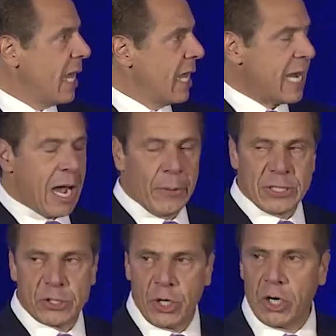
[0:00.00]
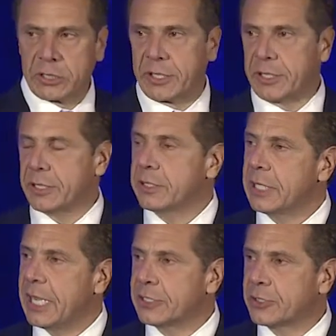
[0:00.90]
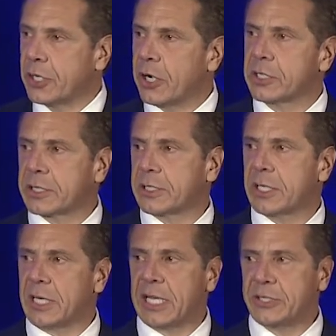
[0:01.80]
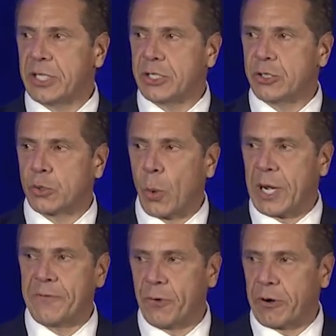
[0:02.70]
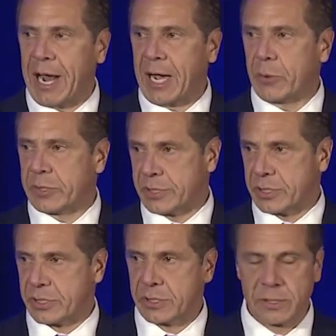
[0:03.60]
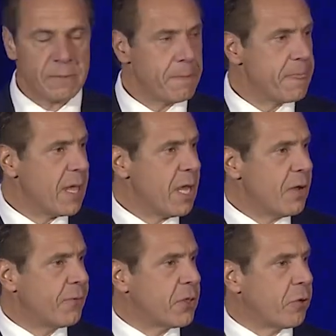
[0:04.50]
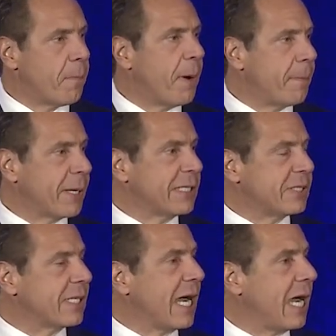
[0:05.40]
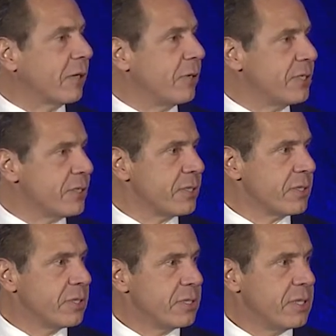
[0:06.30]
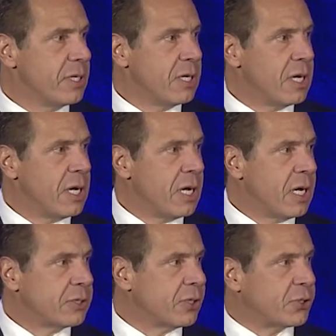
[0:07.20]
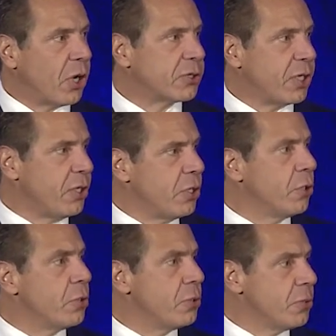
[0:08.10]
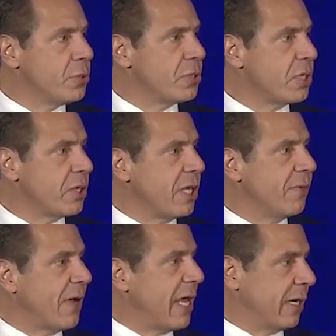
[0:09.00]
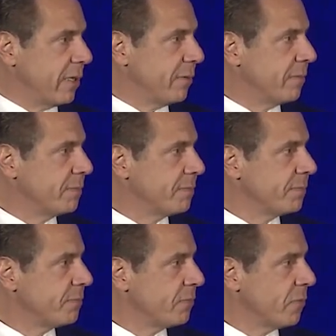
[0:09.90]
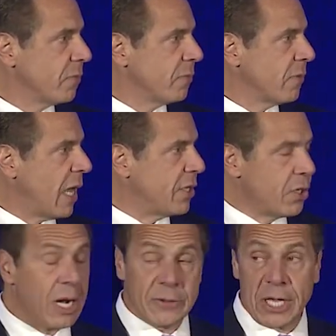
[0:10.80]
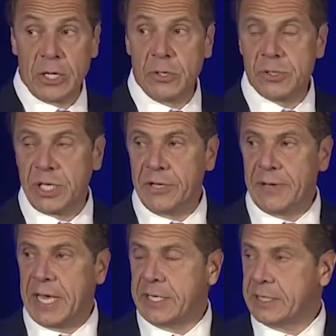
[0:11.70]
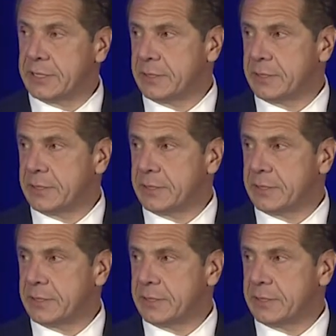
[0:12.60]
Now, it took, it took less than 24 hours for the Republicans in Congress to start to use the event. And you know how they use the event?